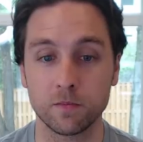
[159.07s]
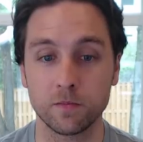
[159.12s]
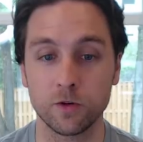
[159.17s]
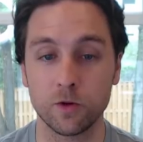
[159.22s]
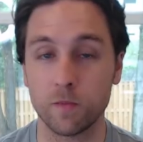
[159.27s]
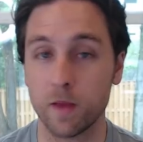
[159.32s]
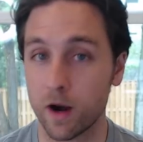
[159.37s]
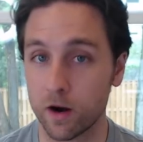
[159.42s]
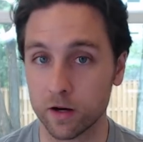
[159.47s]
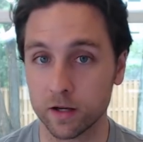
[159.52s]

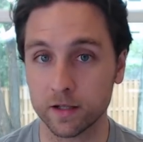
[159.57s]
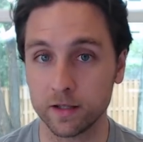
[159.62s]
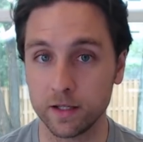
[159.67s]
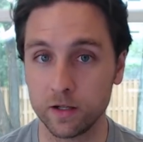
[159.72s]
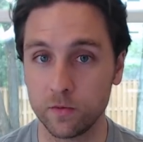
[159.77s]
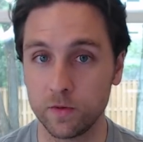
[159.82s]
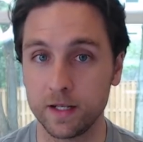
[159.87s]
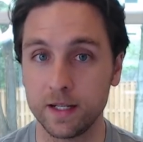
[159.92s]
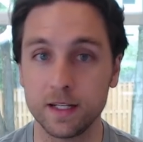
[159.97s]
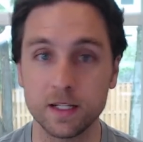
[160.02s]

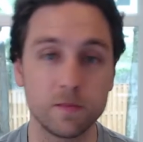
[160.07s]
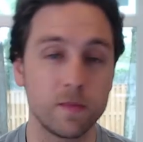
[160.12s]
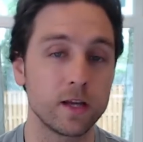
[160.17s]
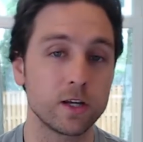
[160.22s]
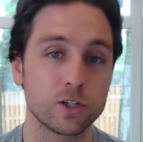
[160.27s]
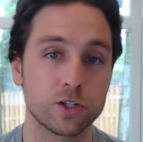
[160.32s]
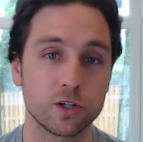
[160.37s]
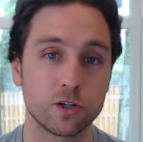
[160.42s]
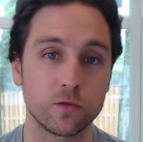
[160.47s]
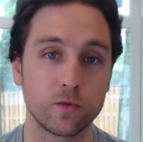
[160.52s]
numerically, we need to
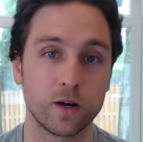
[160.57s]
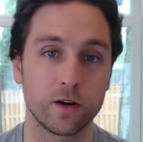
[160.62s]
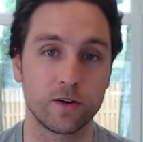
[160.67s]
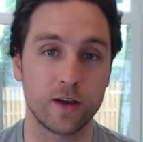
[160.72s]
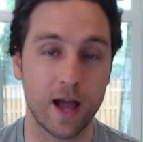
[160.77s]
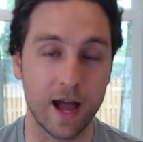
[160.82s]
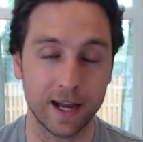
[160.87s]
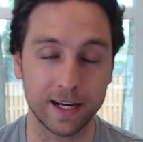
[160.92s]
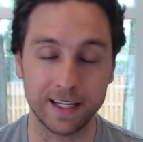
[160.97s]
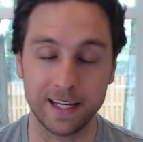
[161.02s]
make sure we are
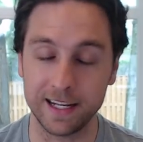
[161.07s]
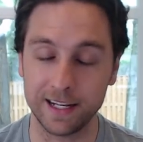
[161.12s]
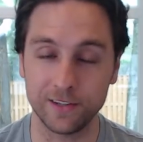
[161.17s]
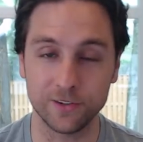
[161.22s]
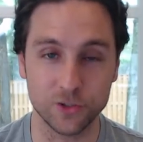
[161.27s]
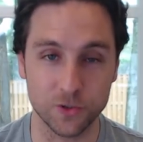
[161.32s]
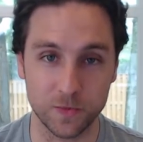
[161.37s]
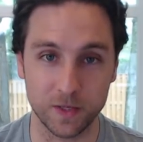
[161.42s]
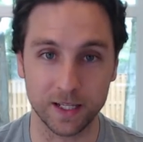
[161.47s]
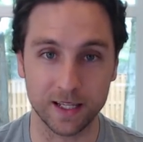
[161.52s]
not
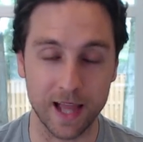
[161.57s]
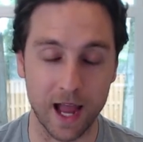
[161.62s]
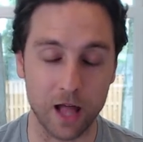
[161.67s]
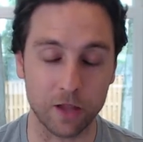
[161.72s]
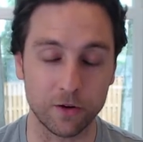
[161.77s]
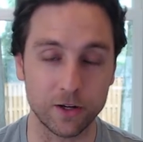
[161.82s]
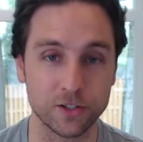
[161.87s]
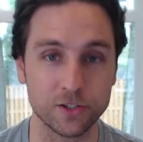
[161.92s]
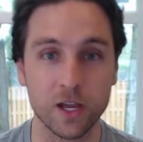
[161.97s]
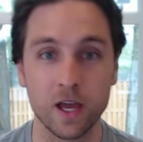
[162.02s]
eating too many
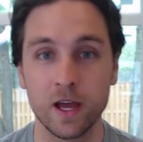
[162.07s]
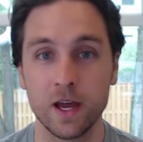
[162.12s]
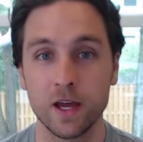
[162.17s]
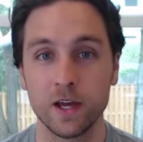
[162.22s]
calories.